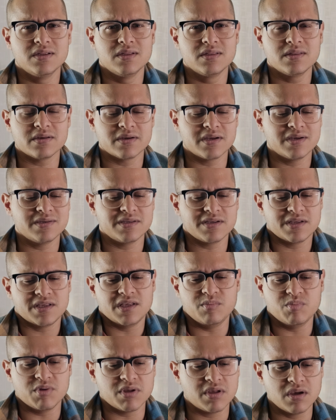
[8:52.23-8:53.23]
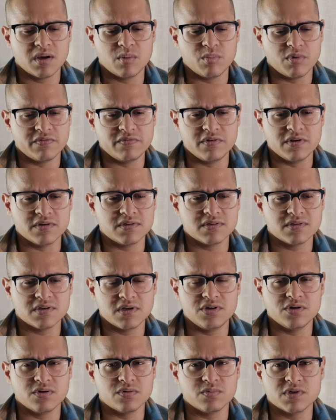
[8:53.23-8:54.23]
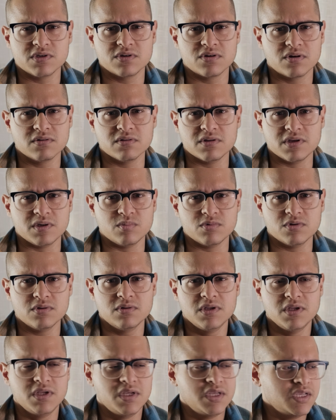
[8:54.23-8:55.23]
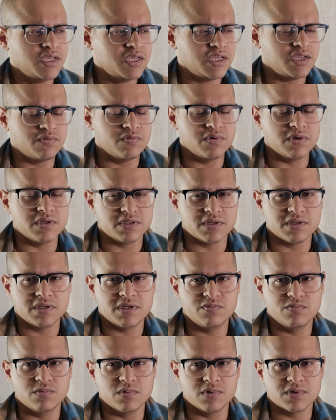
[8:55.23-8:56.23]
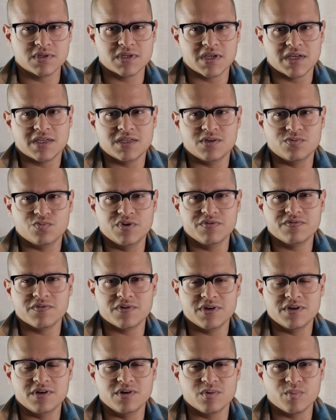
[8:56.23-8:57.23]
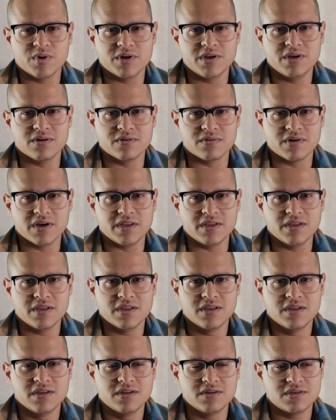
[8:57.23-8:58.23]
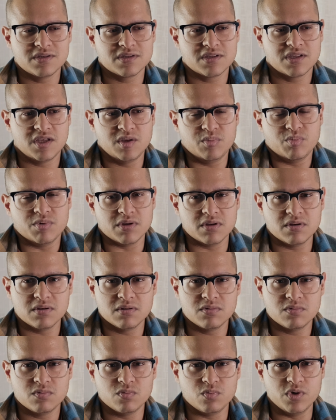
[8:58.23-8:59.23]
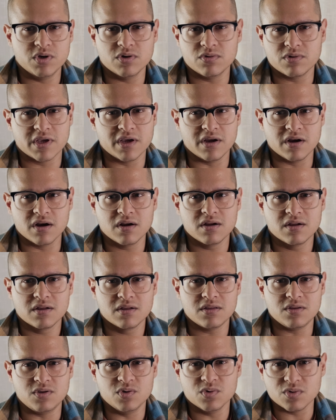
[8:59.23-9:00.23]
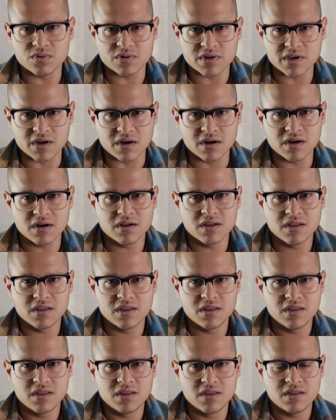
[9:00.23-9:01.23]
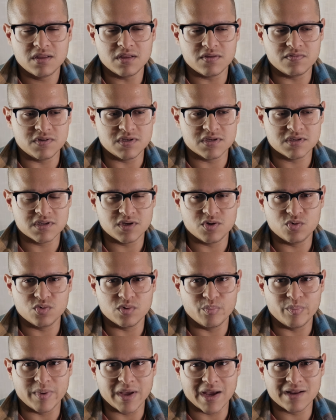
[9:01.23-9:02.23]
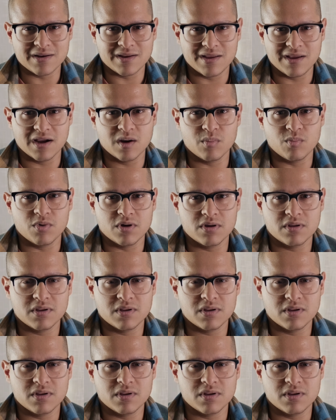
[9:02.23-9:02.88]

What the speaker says: The guy's like, keep the camera. If he doesn't send you a return label, he looks like he's refunding your money already. Just keep it. We don't care. You don't care if he sent you a bad camera.